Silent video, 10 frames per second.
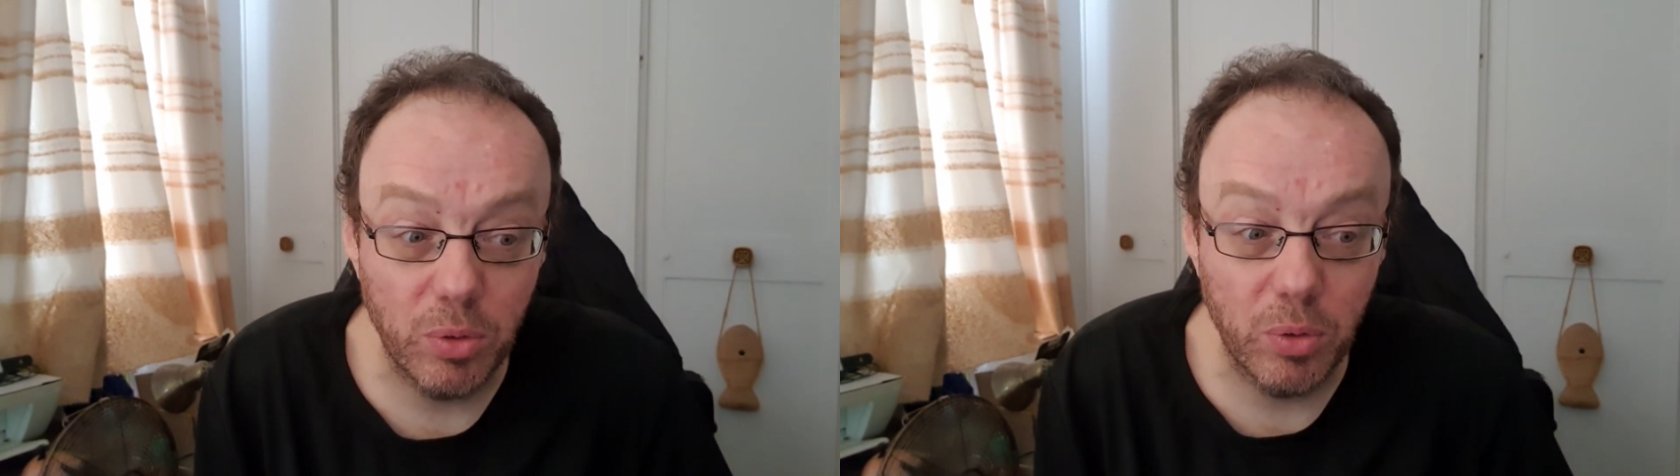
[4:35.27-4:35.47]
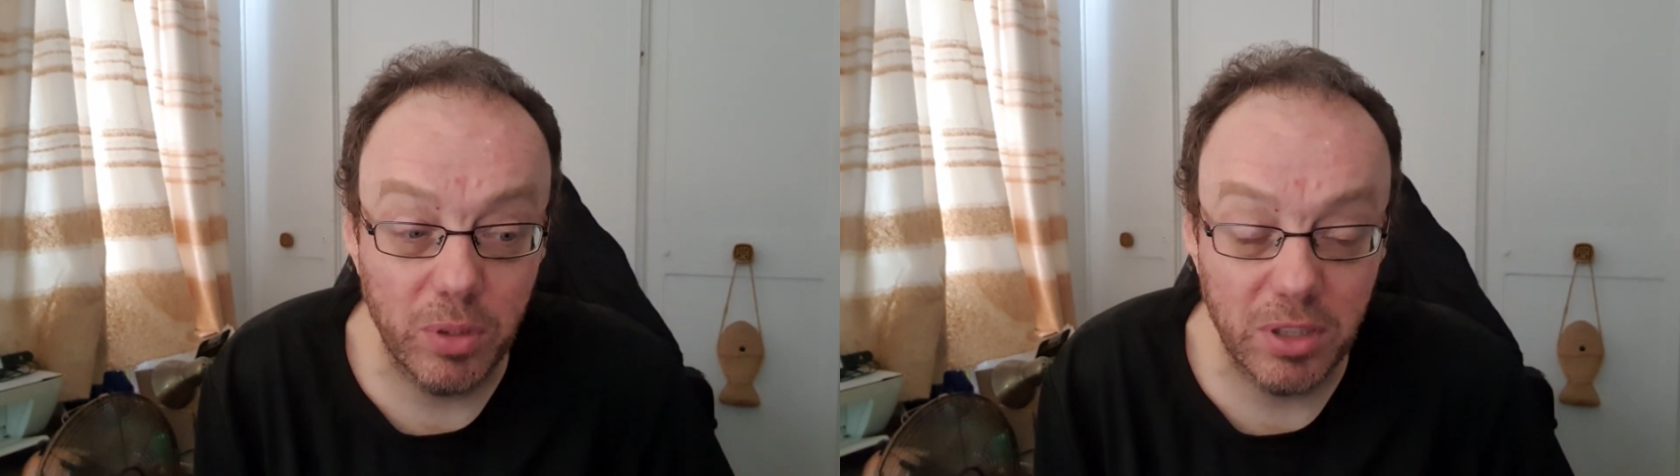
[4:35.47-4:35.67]

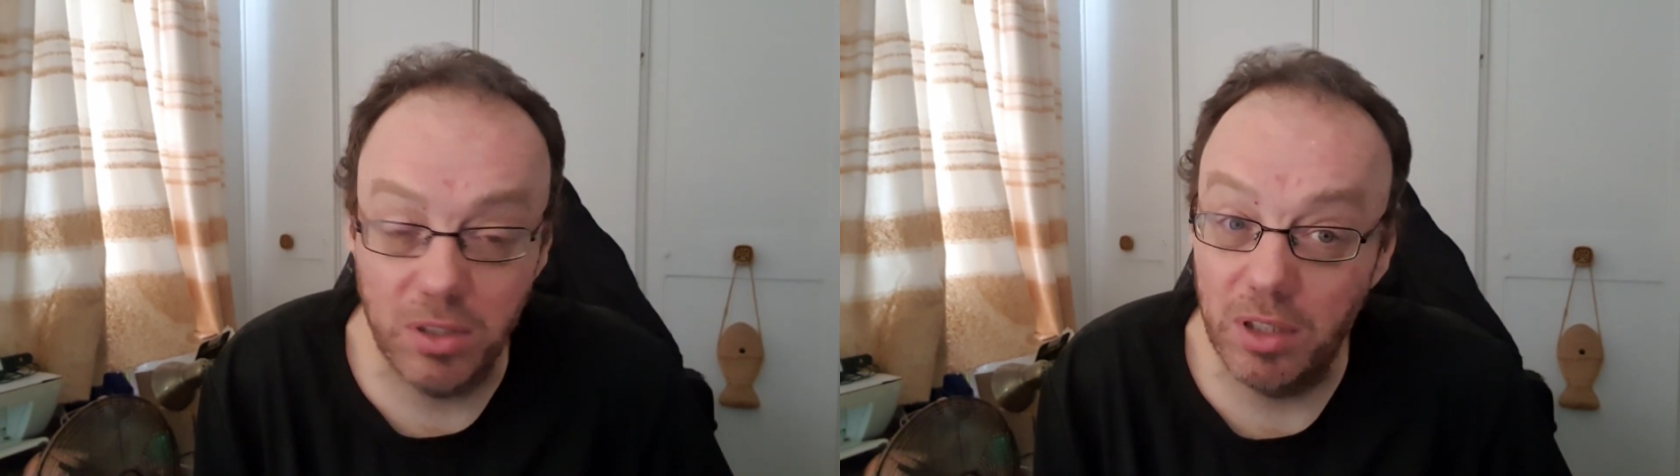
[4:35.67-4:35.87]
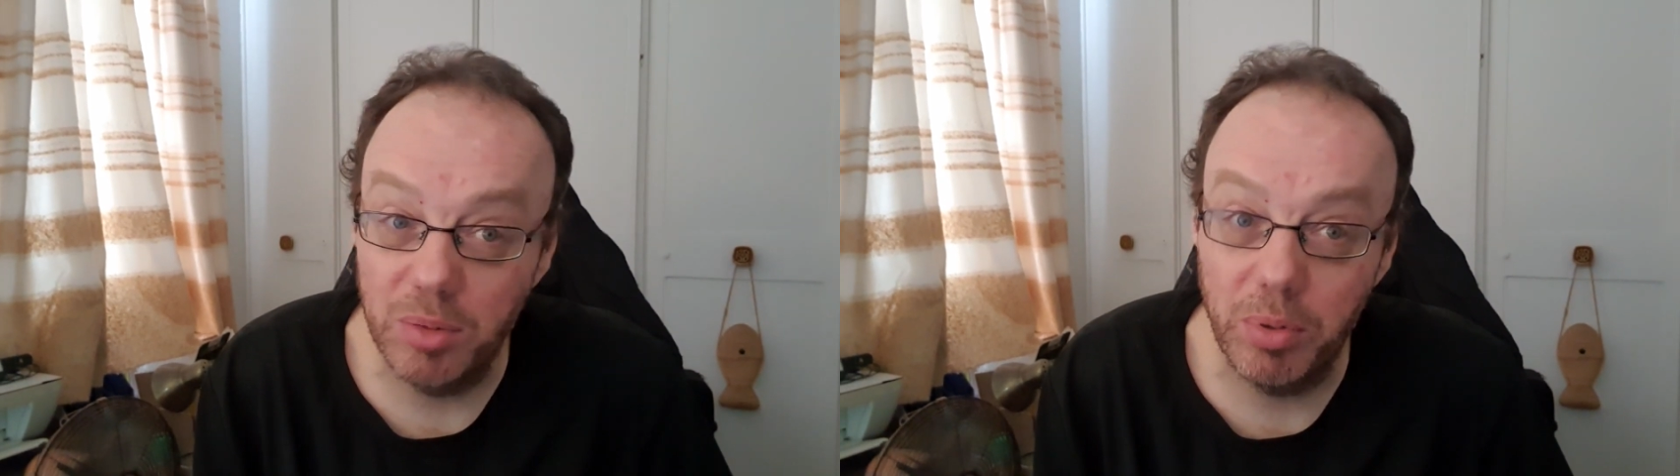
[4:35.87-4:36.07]
or it's
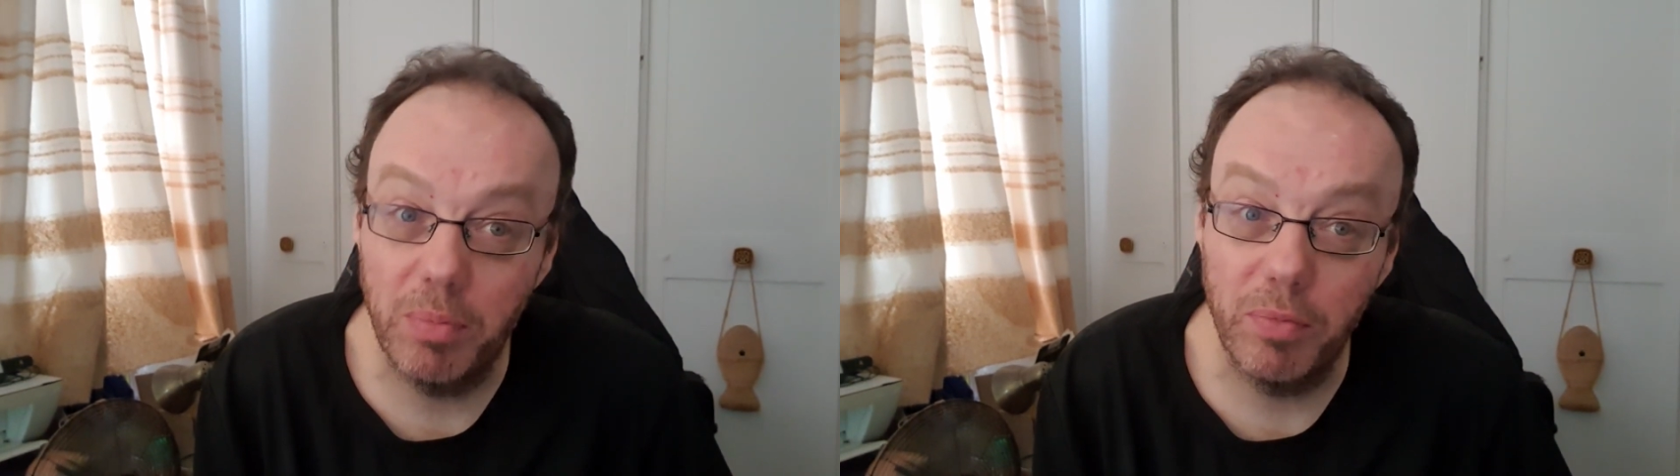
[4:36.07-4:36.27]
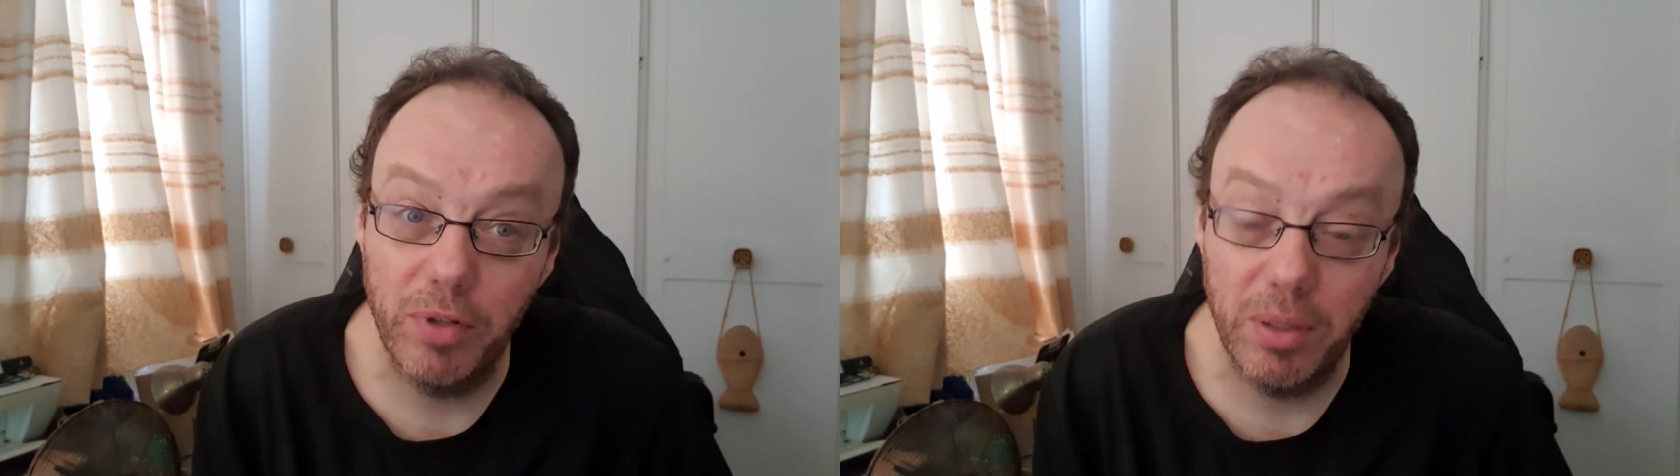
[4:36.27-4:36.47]
not a
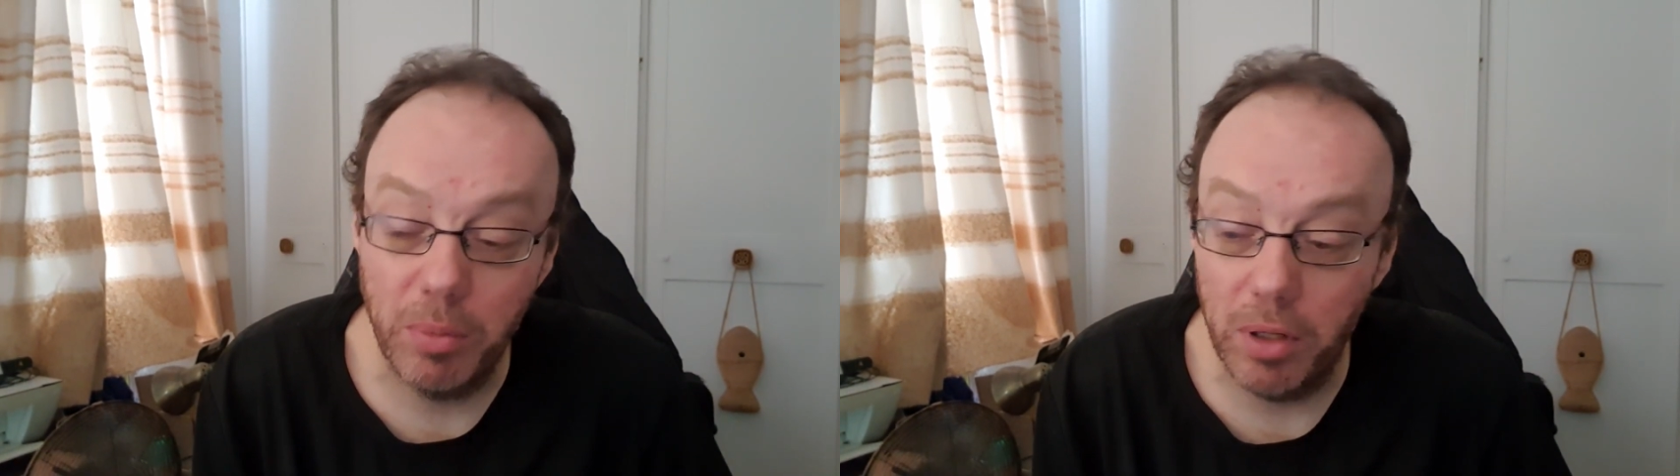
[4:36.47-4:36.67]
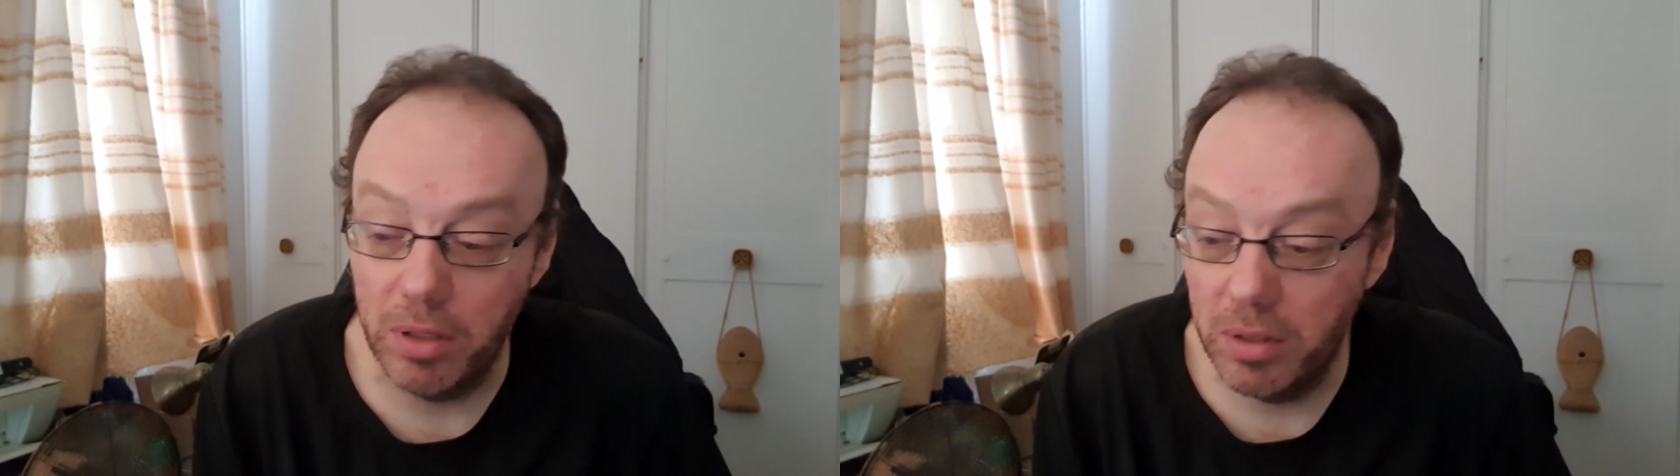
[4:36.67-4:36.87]
problem for their
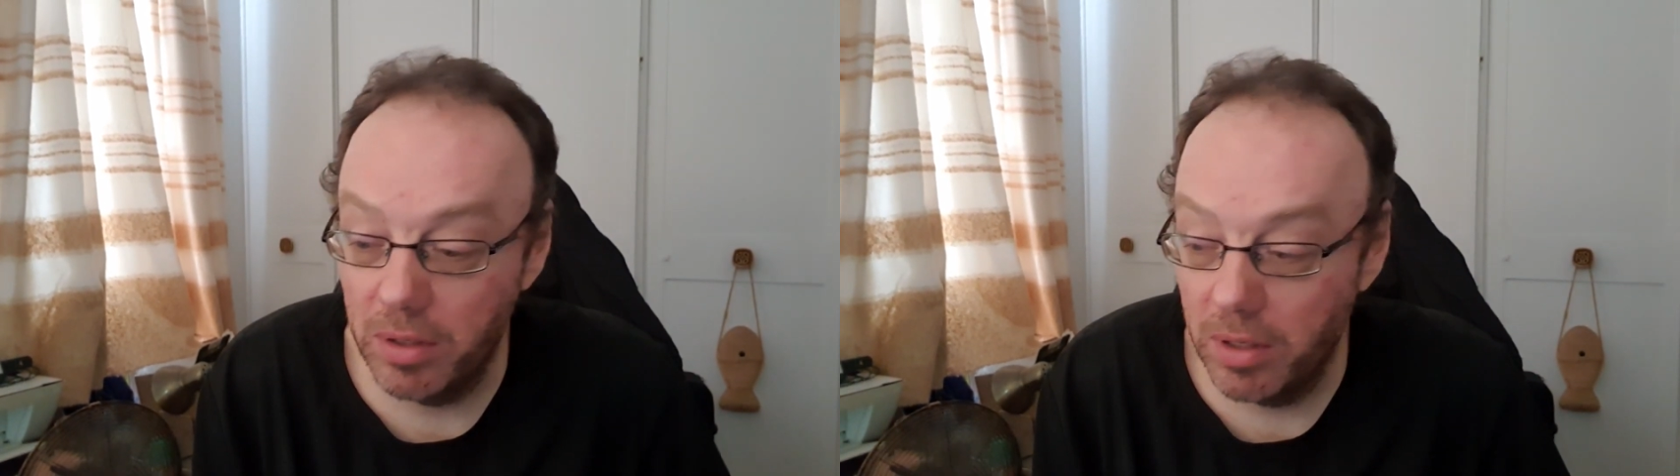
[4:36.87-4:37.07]
model.